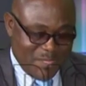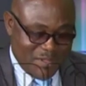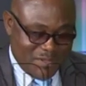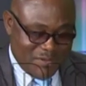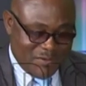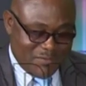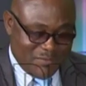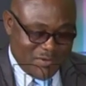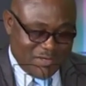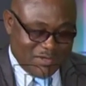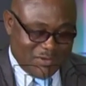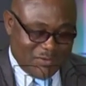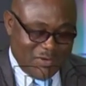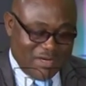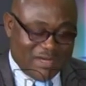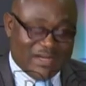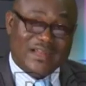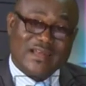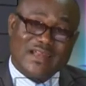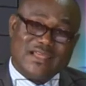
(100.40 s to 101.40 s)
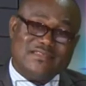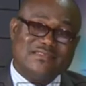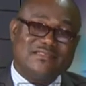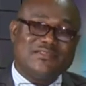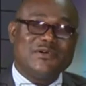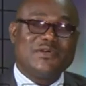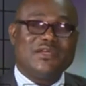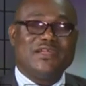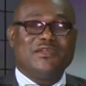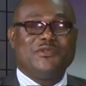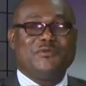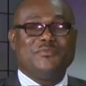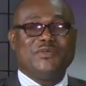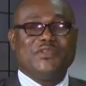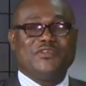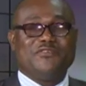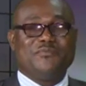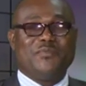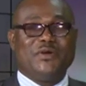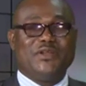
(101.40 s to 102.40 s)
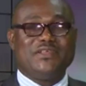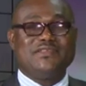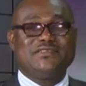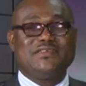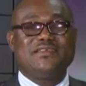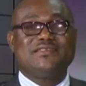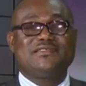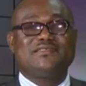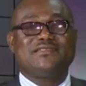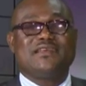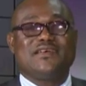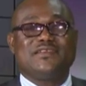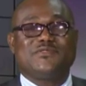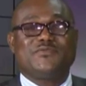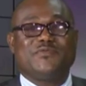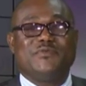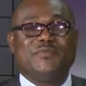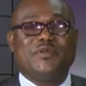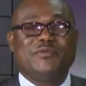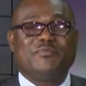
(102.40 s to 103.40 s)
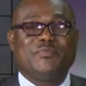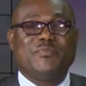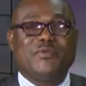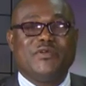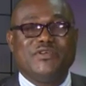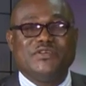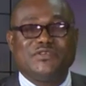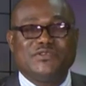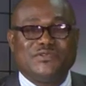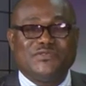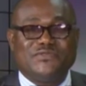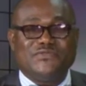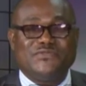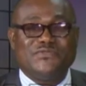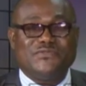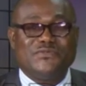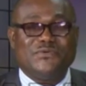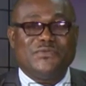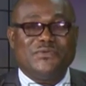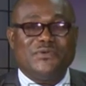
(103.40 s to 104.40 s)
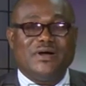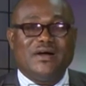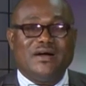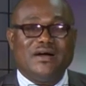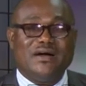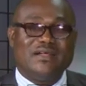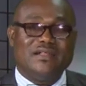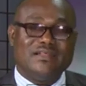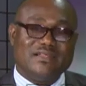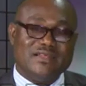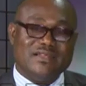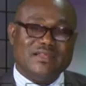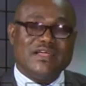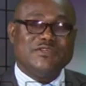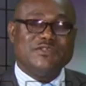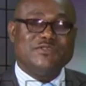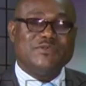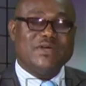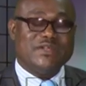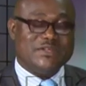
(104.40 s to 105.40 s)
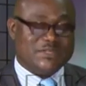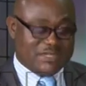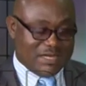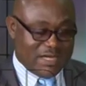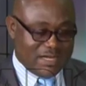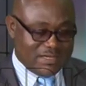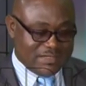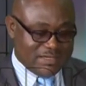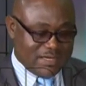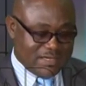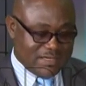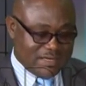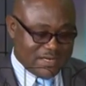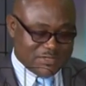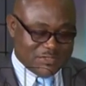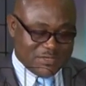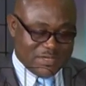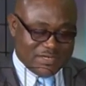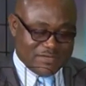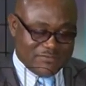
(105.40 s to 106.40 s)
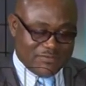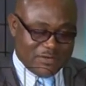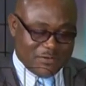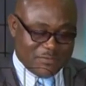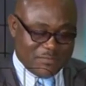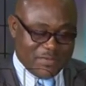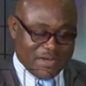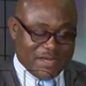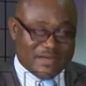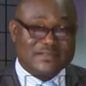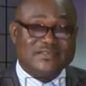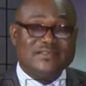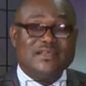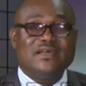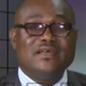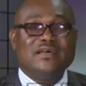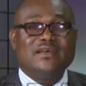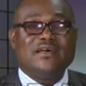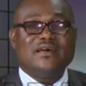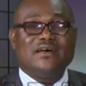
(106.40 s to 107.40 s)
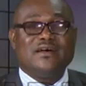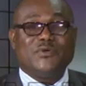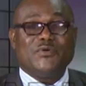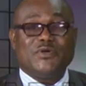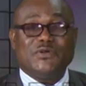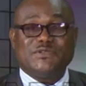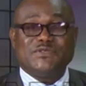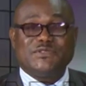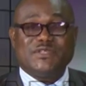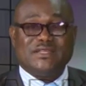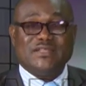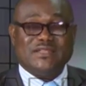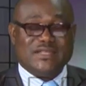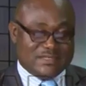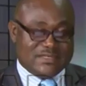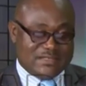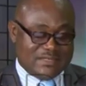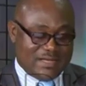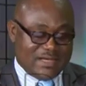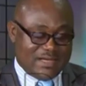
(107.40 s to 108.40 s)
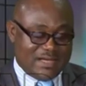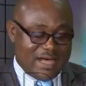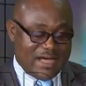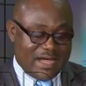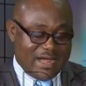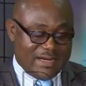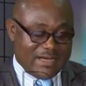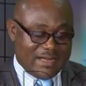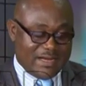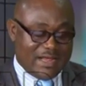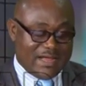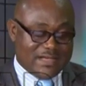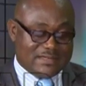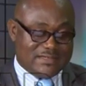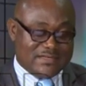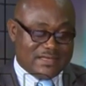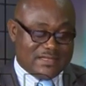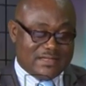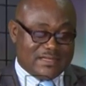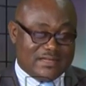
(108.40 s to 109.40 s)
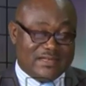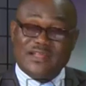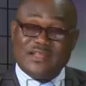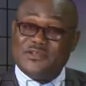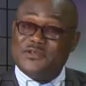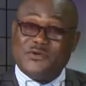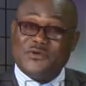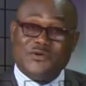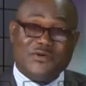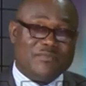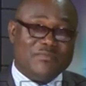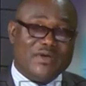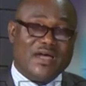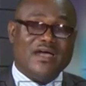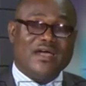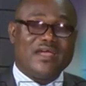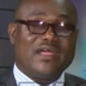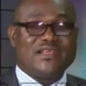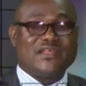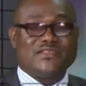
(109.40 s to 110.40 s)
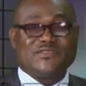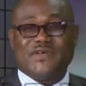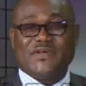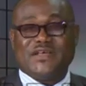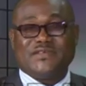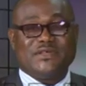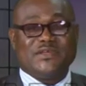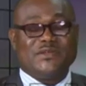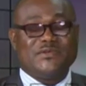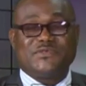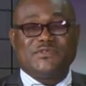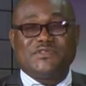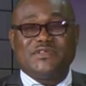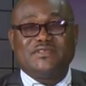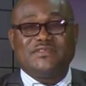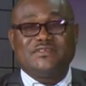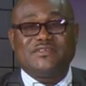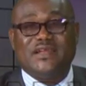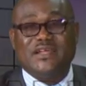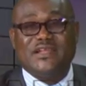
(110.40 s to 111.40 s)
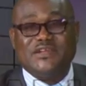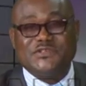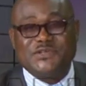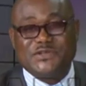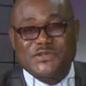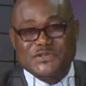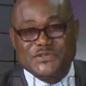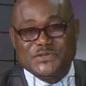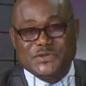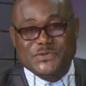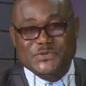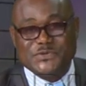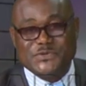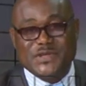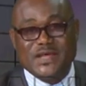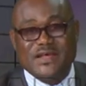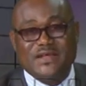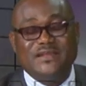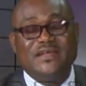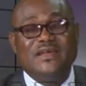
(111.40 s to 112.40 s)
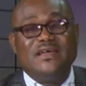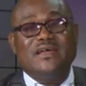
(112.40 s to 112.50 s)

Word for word: Well, quickly, let's talk a little bit of politics as we make preparation for uh, the Nigerian Child and National Development. Uh, we understand that uh, INEC has said that they are not going back as far as Edo State's election is concerned.